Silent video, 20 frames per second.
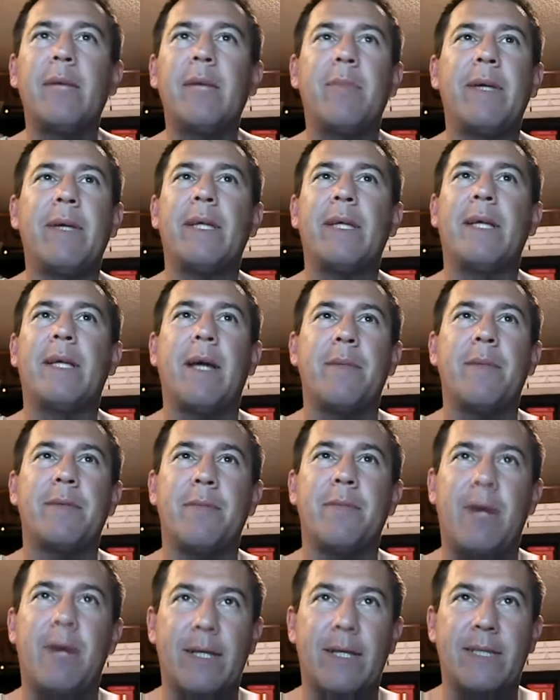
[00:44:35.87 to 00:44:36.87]
He beat
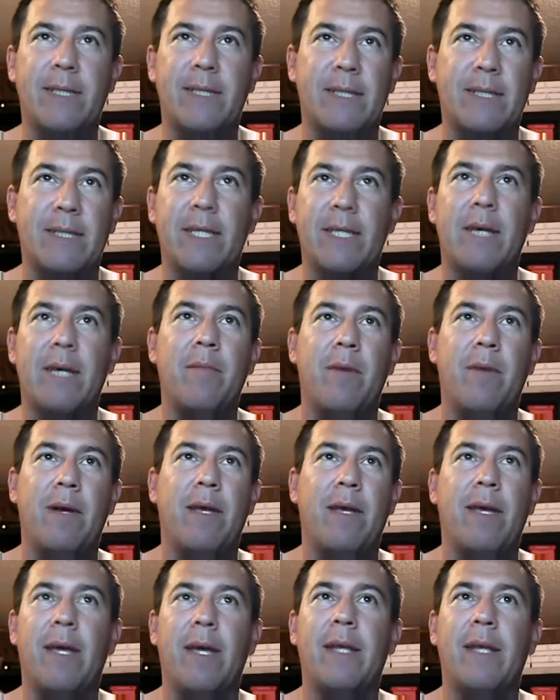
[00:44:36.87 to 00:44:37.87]
Cub Swanson the same
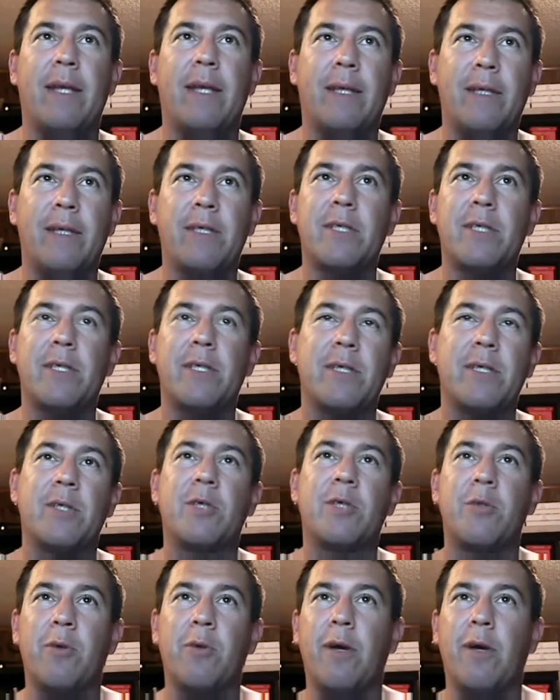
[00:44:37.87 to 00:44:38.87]
way, and then he just
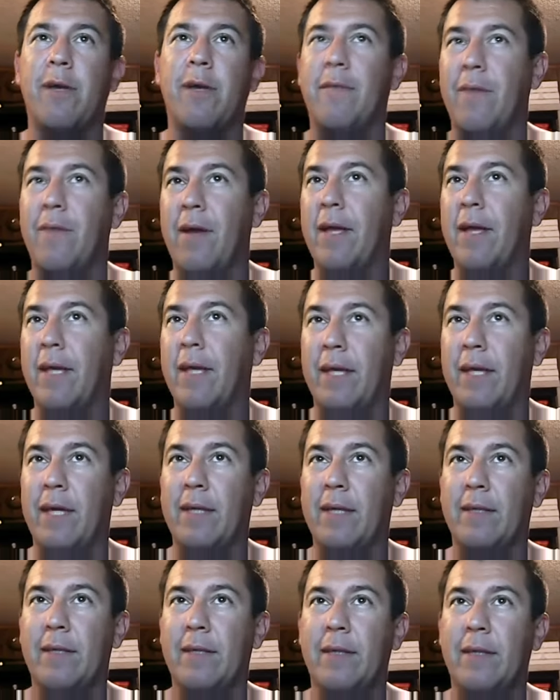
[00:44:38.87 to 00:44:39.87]
destroyed
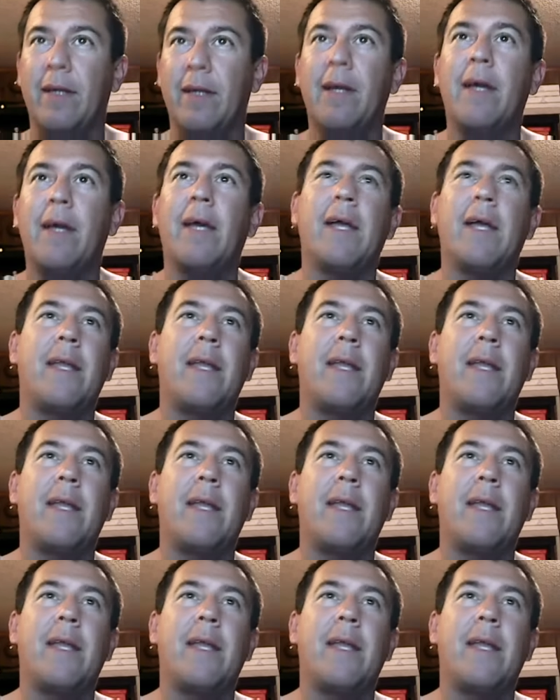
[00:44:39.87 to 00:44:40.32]
Frankie Edgar.